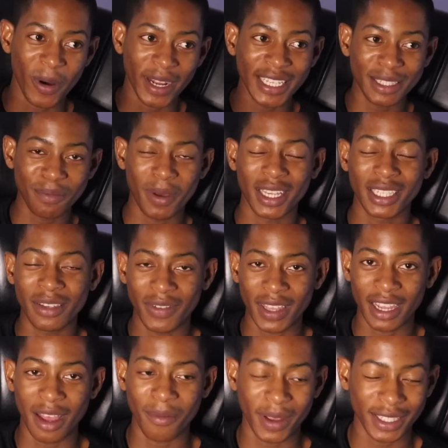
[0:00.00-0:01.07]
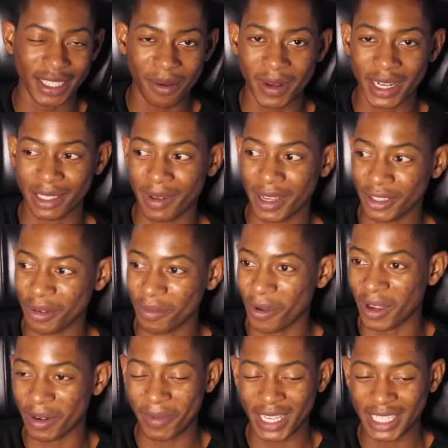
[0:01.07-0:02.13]
is passive income? Can someone explain to me
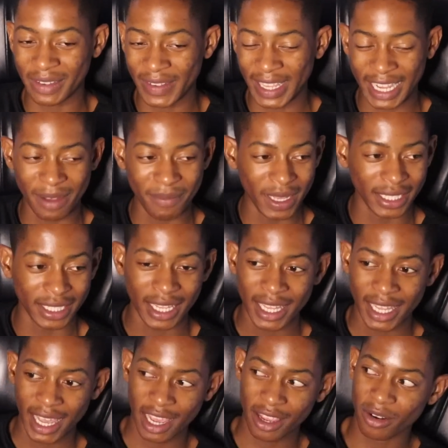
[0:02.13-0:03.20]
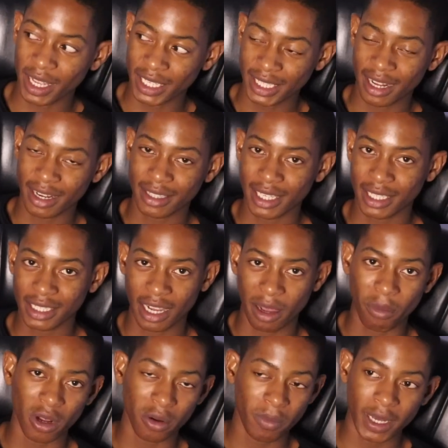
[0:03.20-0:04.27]
what passive income is? I started searching
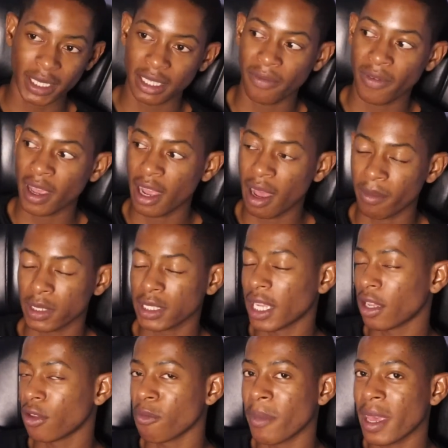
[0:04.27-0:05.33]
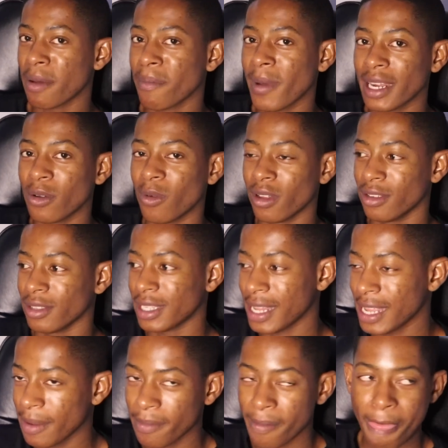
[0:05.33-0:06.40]
about passive income. It's like you make money while you
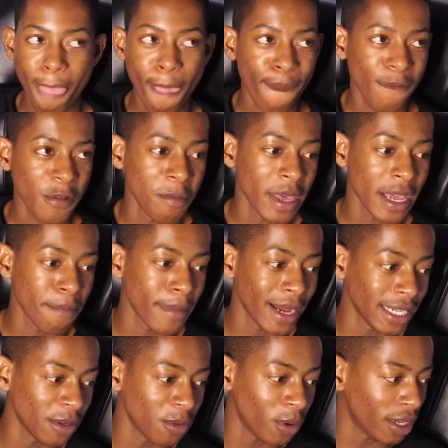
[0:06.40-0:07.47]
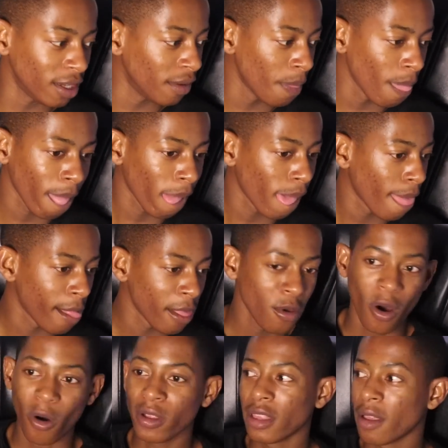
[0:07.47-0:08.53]
sleep, you make money while
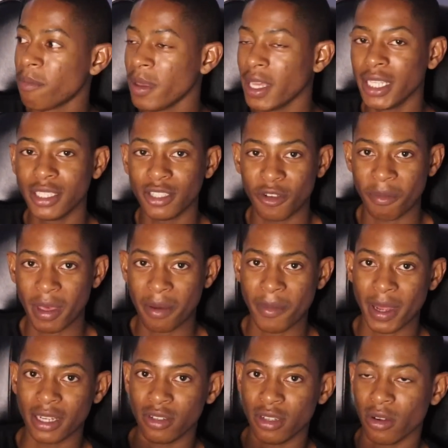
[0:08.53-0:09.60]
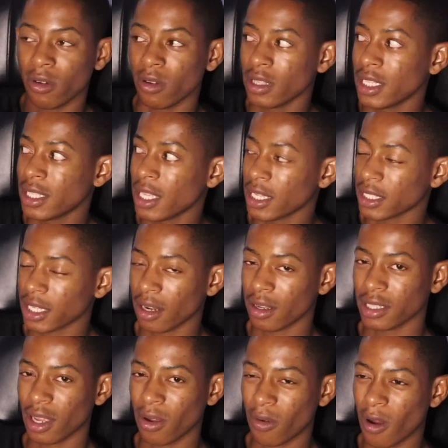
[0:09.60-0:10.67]
you are on the beach, you make money doing all these things. And I
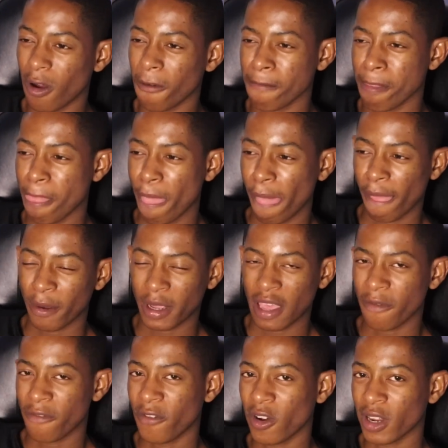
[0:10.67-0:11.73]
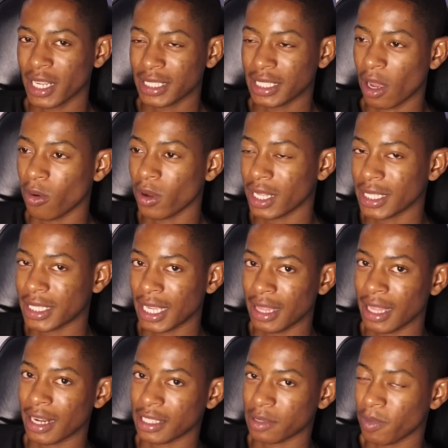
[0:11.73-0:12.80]
was like, wow. Okay, Forex, I wouldn't say
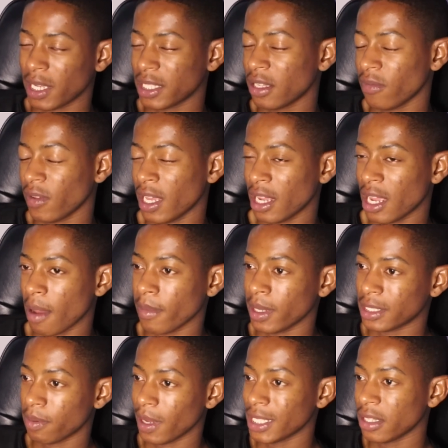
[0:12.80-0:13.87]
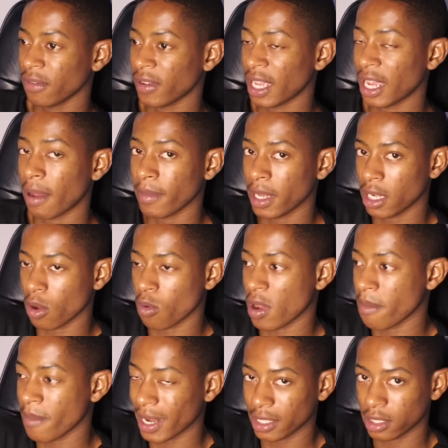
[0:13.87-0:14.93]
that it's passive income. It's passive income in a way,
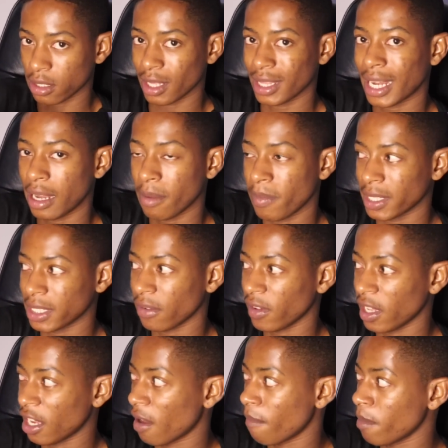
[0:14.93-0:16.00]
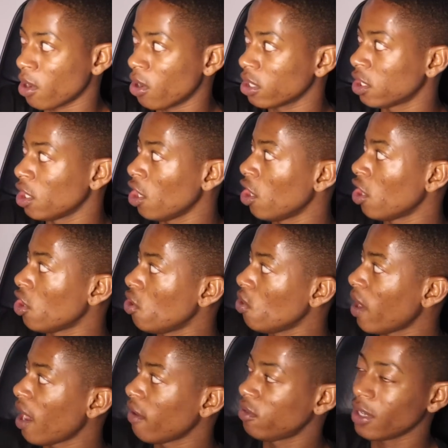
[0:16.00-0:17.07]
but it's not really passive income, because you
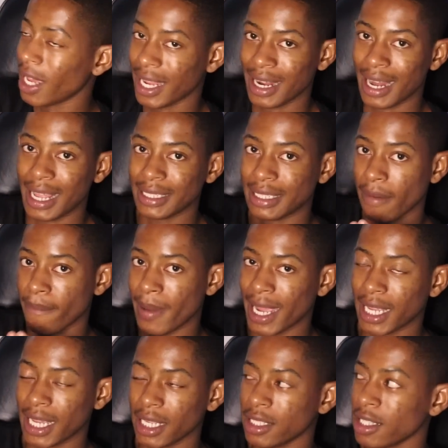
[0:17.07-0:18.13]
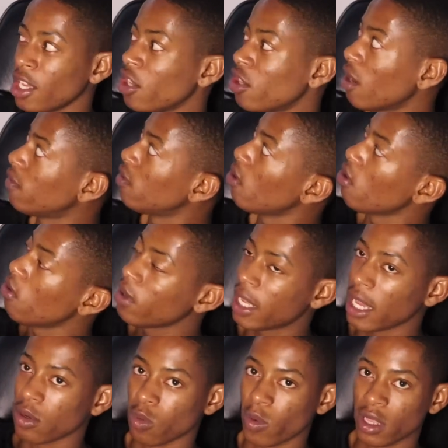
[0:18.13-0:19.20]
have to analyze the market. You have to look
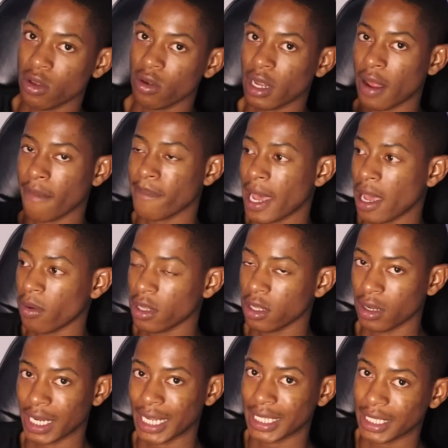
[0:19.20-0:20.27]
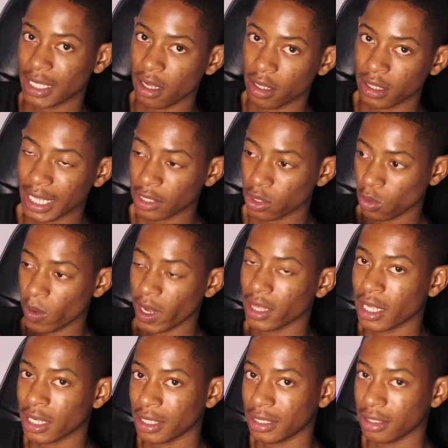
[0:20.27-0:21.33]
at when you're going to buy, when you're going to sell. There's work
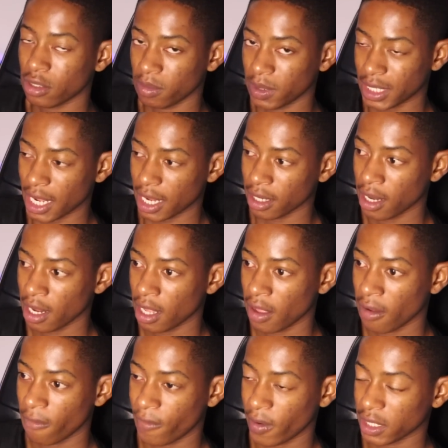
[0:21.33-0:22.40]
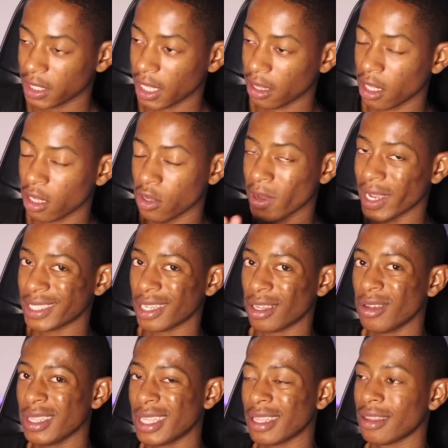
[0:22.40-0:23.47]
that needs to be done first, and then you
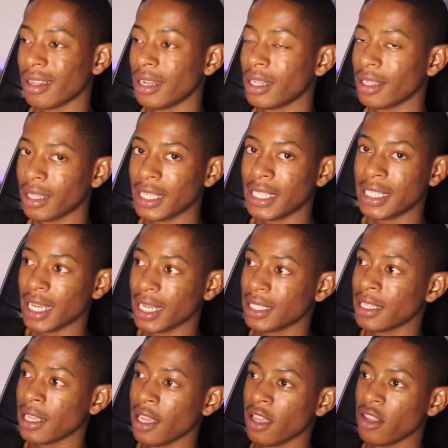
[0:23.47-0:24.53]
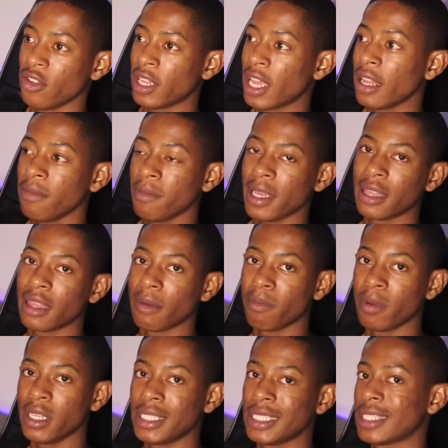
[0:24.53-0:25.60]
execute the trade, and then yes, you can be at the
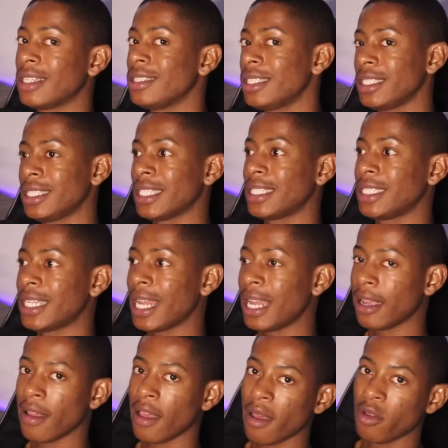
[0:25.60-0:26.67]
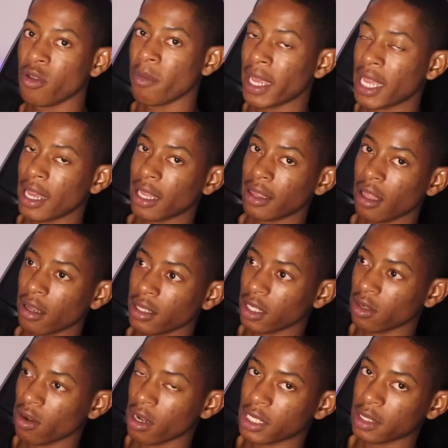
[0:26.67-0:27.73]
beach just chilling, you're making
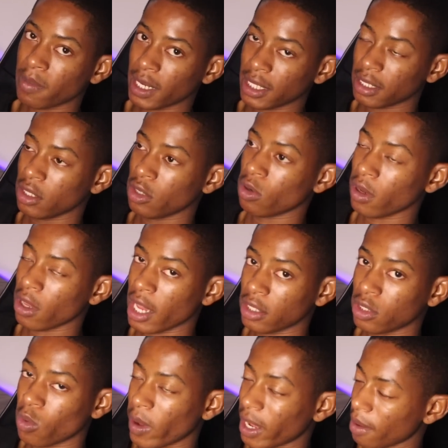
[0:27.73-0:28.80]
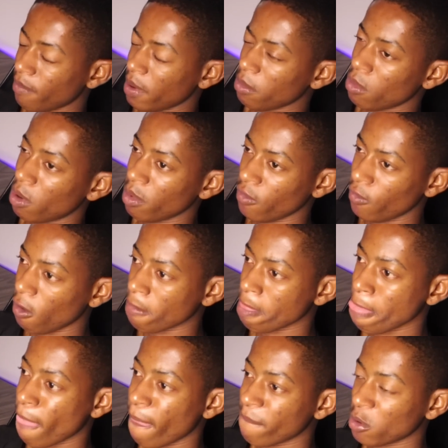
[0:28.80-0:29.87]
$1,000, but you had to work a bit more before.
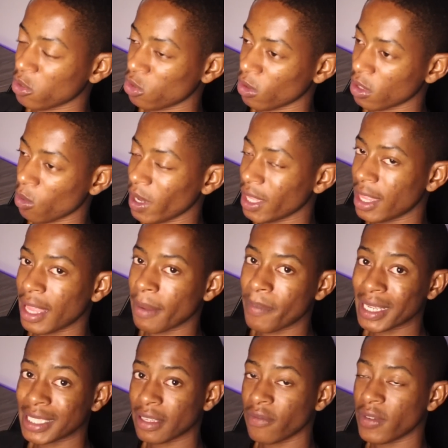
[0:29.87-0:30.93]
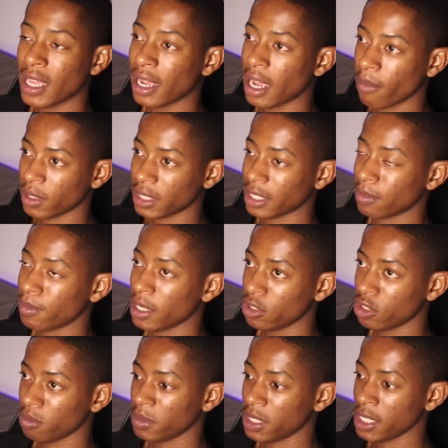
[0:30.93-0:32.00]
So the way passive income was explained
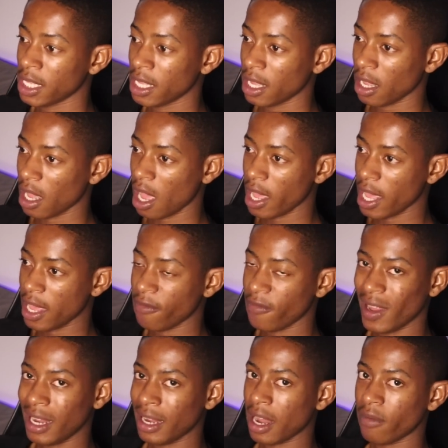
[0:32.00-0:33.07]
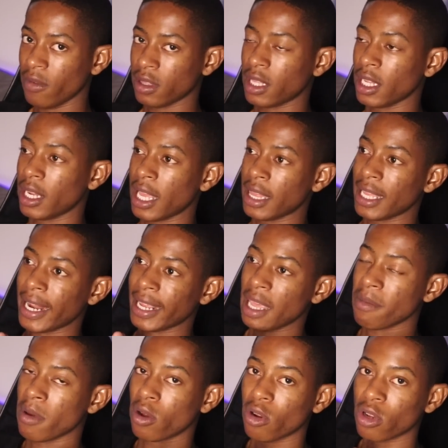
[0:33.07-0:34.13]
to me, I fell in love with it, and then I
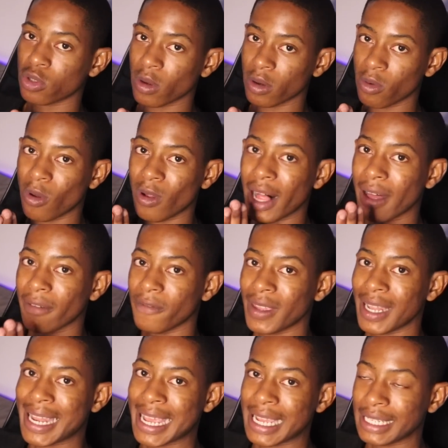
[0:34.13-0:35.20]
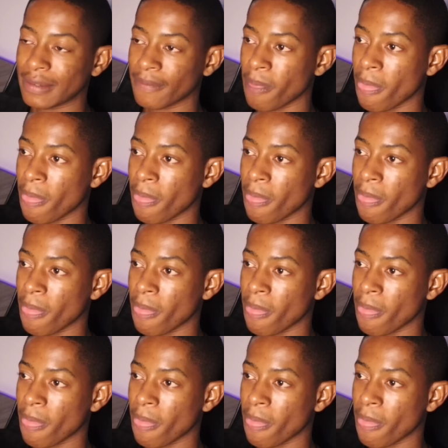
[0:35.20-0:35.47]
came across what we call affiliate